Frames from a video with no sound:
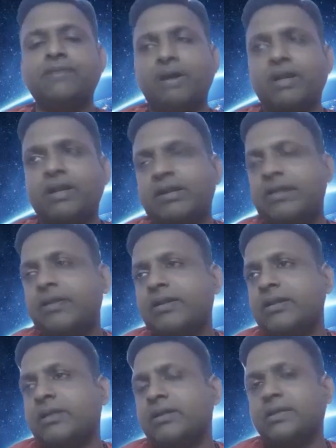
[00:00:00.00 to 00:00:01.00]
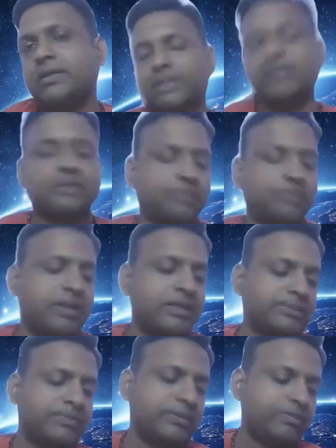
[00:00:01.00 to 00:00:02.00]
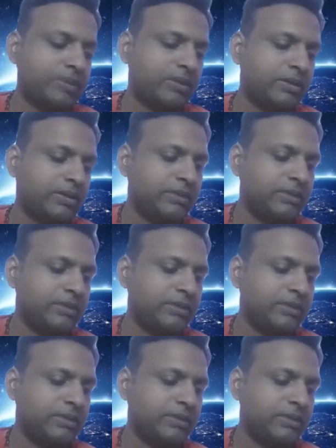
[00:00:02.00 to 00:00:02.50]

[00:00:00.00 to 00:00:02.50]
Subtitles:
for this Rishabha Rashi people.